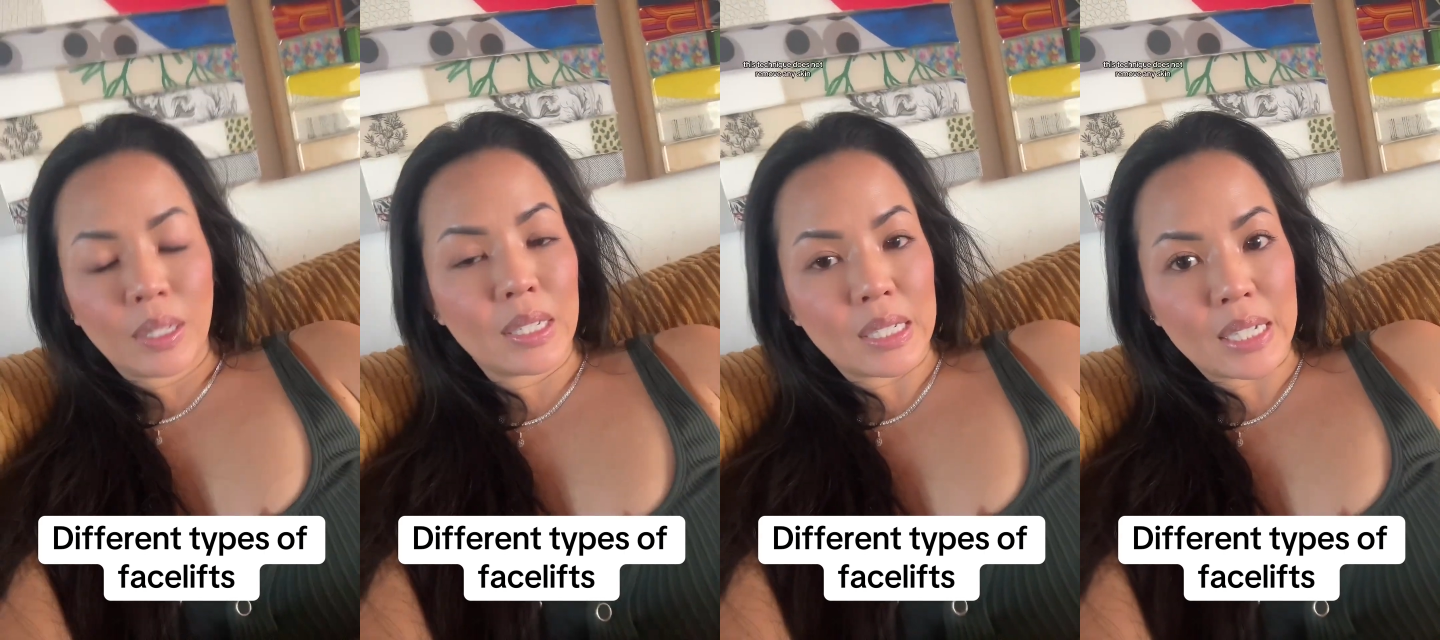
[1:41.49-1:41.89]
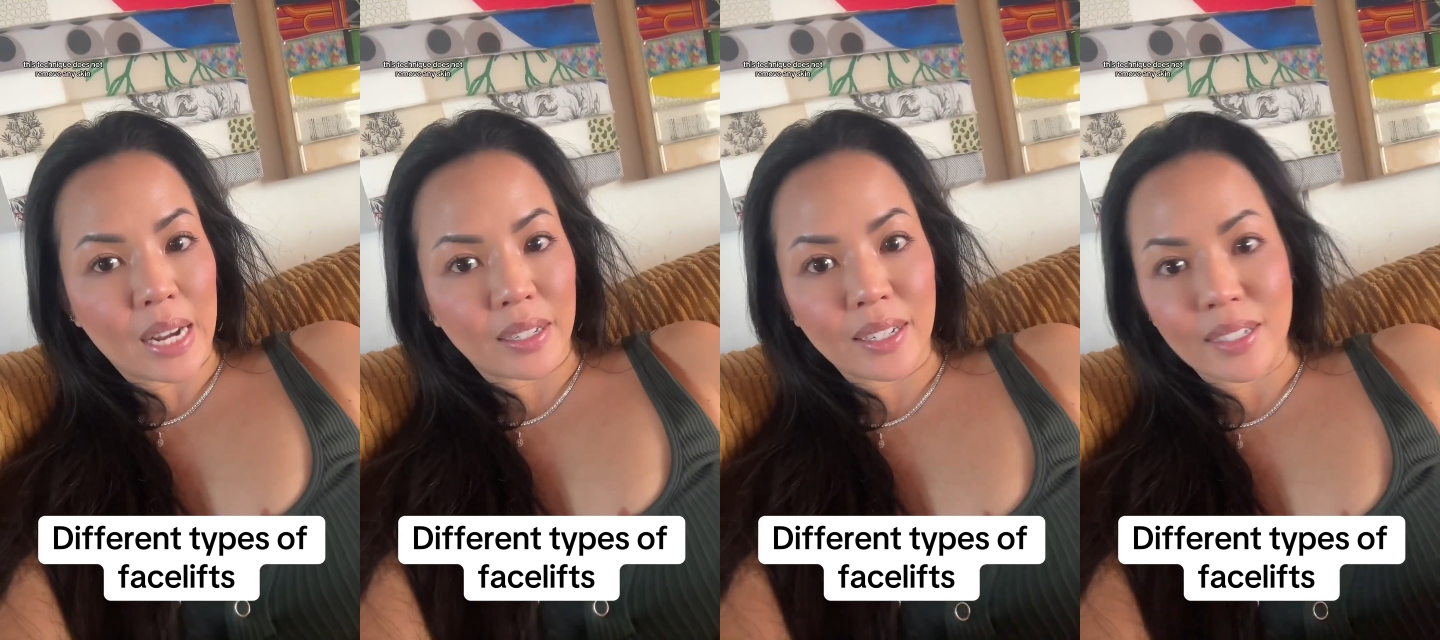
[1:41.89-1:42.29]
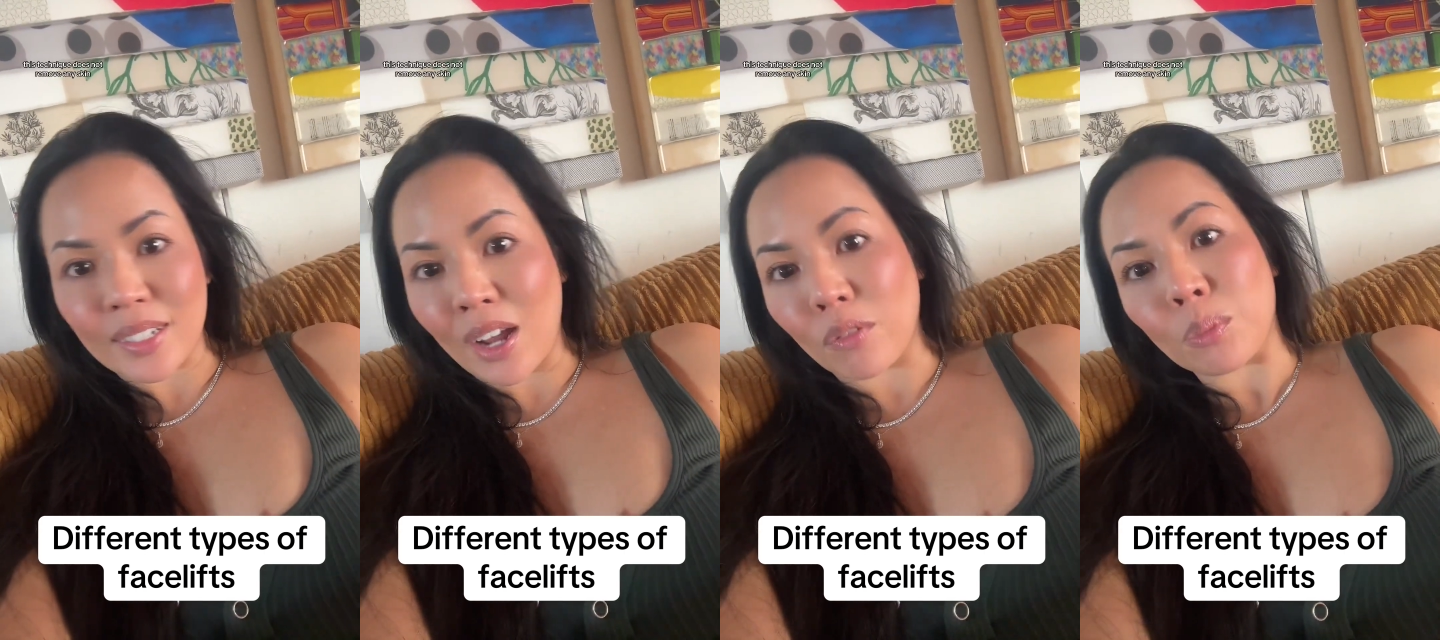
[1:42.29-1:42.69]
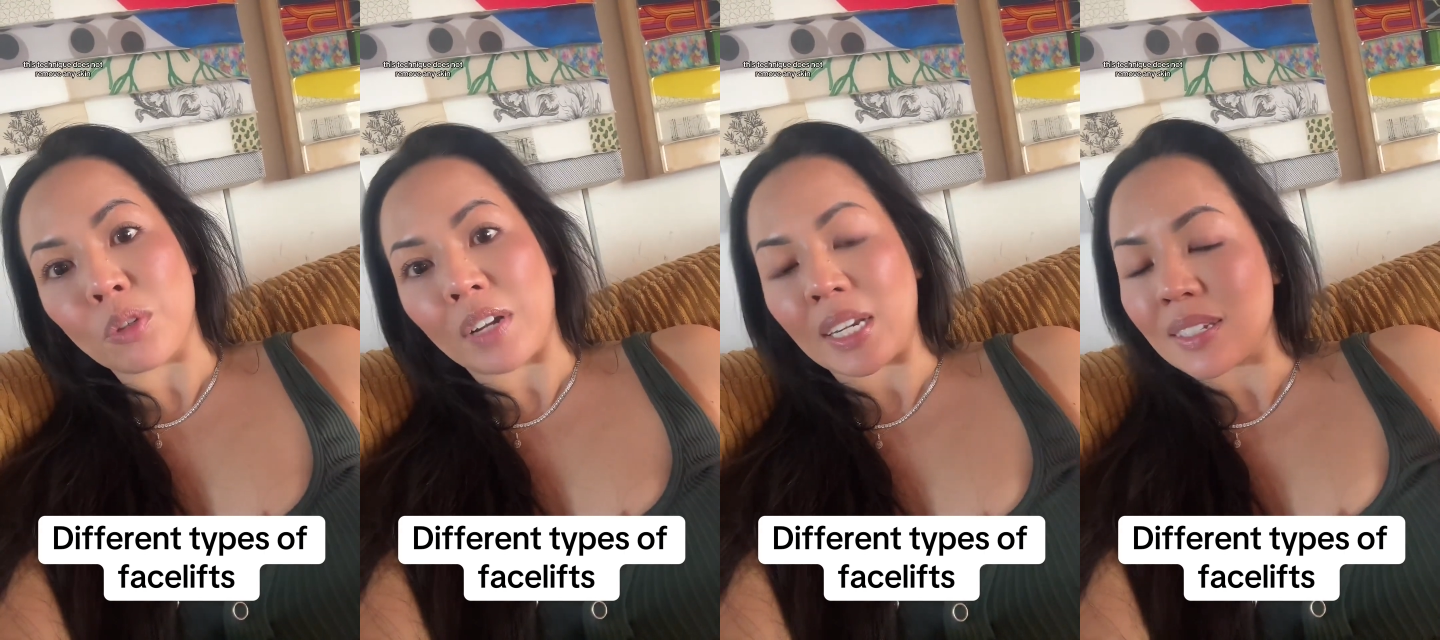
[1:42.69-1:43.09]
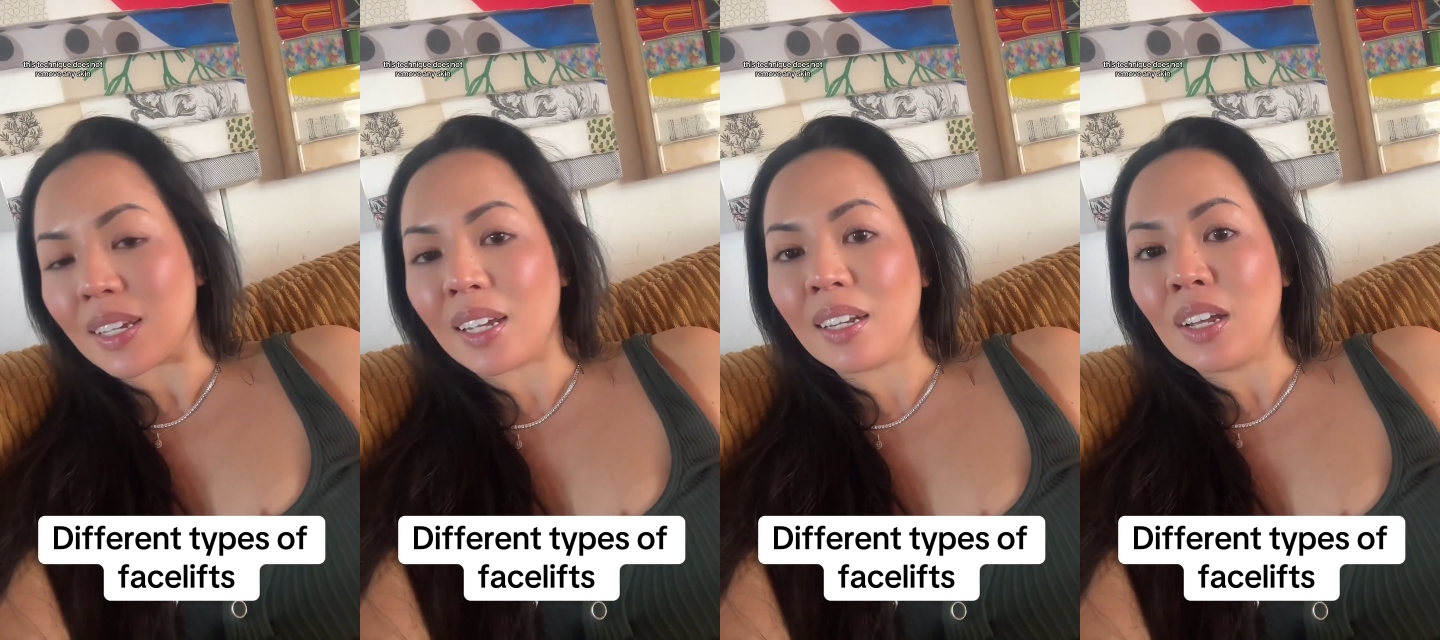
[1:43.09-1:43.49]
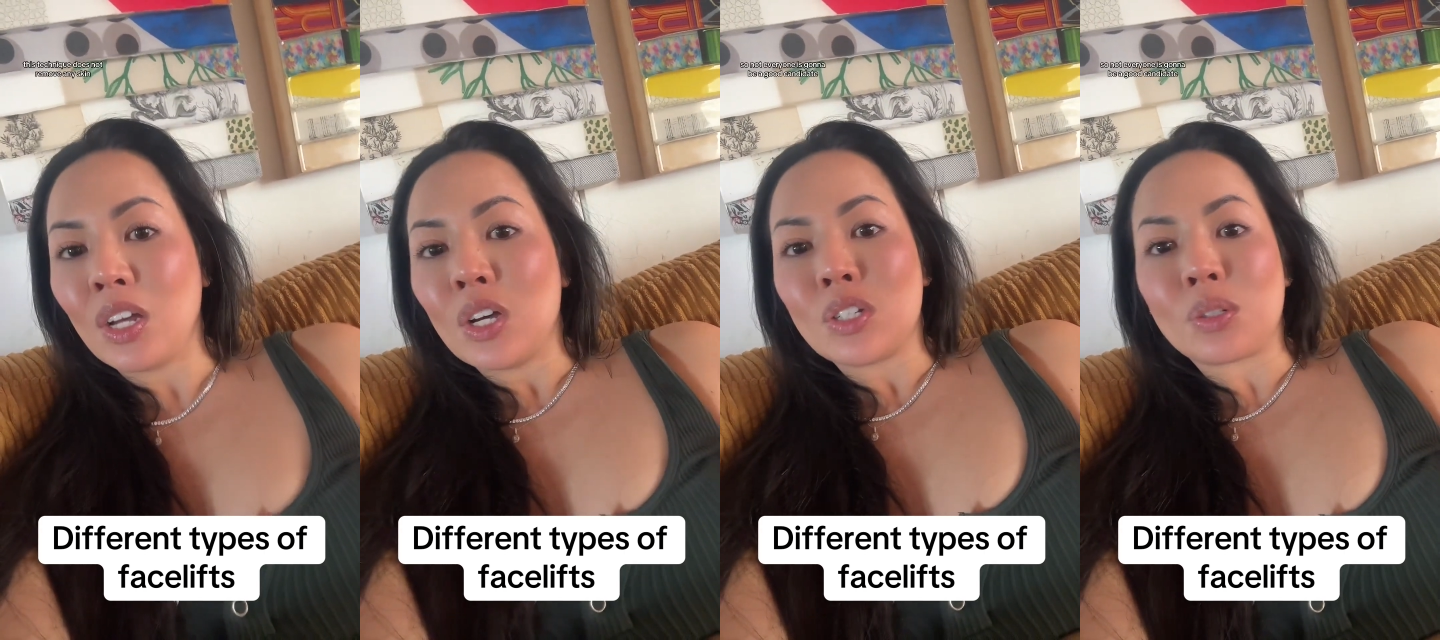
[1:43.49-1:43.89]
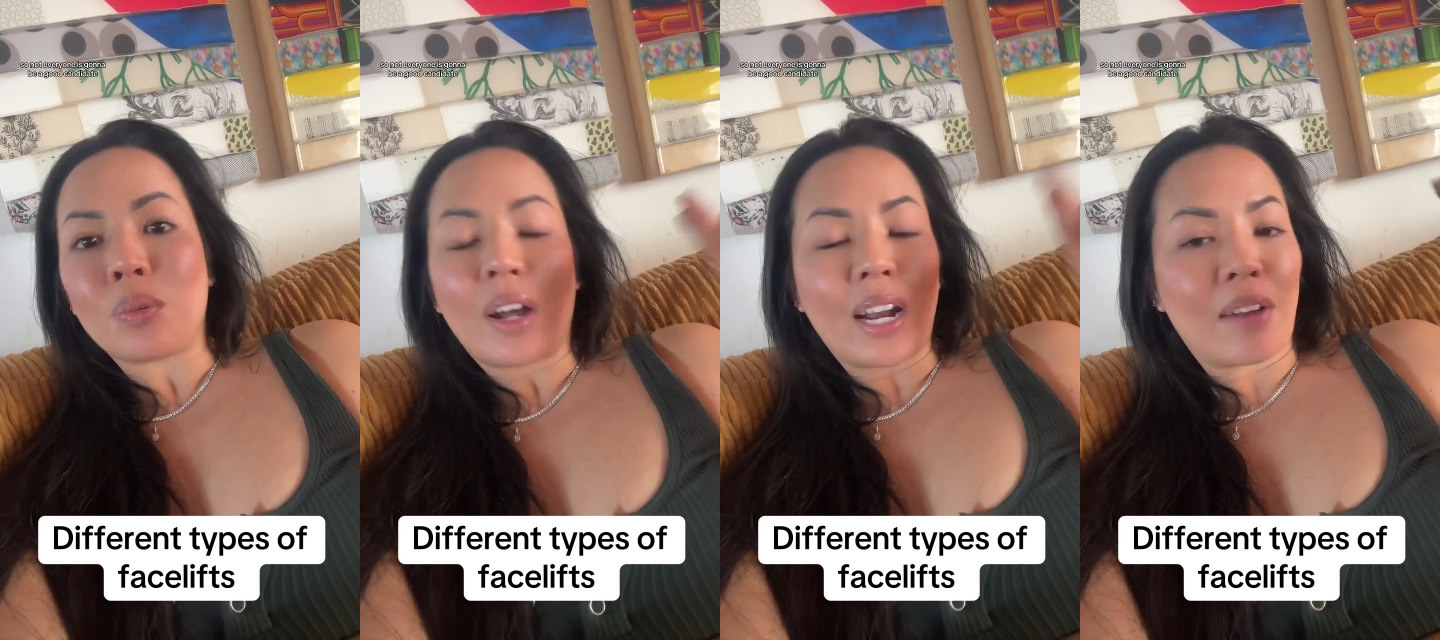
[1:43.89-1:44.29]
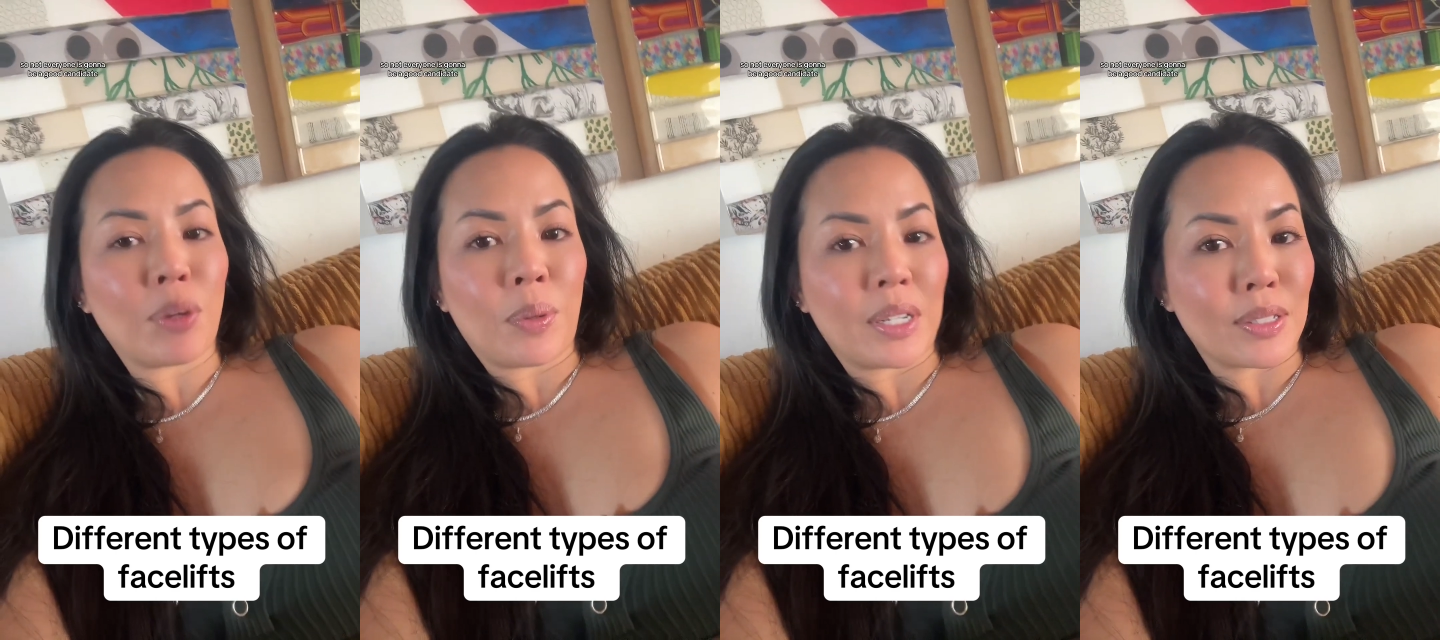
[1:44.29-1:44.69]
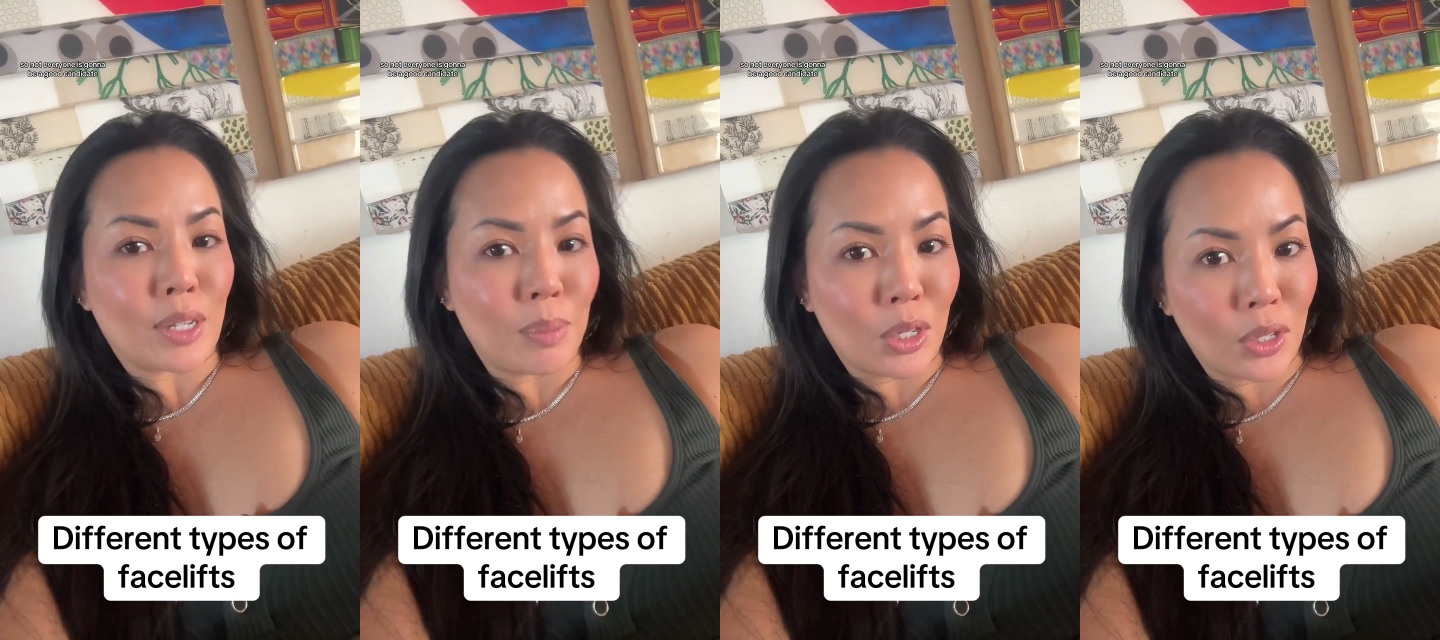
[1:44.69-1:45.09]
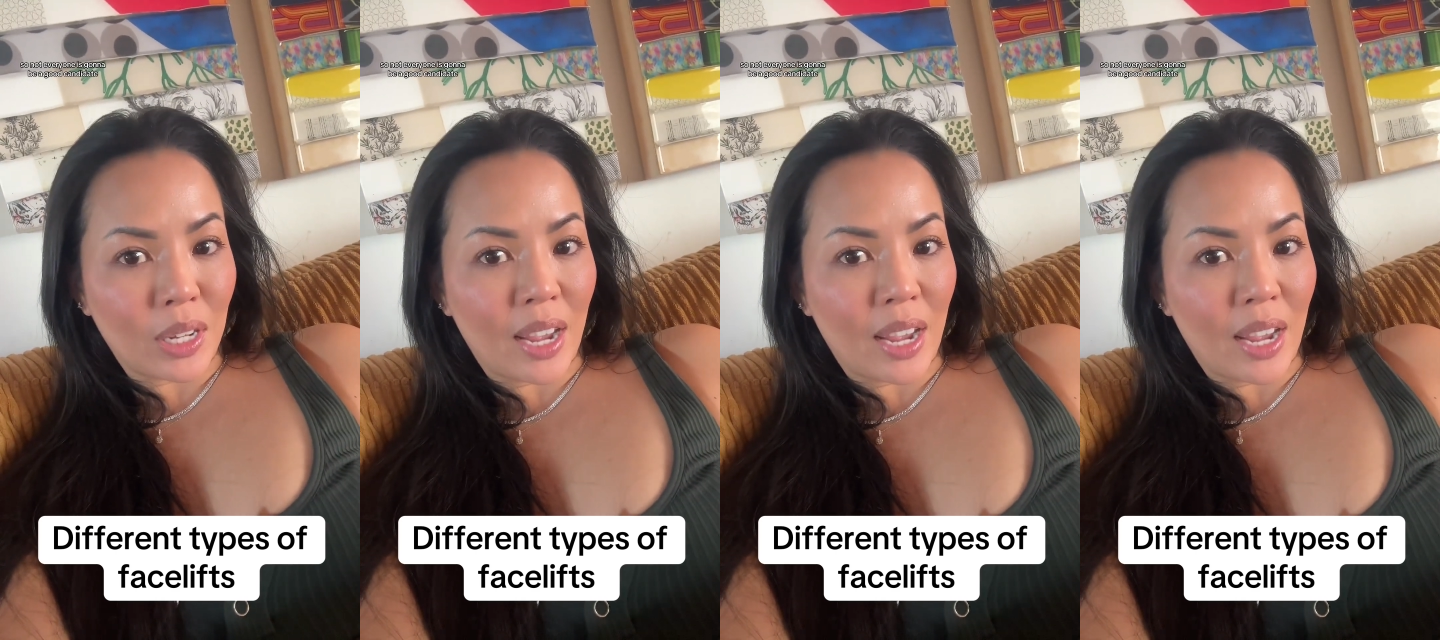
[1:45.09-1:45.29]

This technique does not remove any skin, so not everyone is going to be a good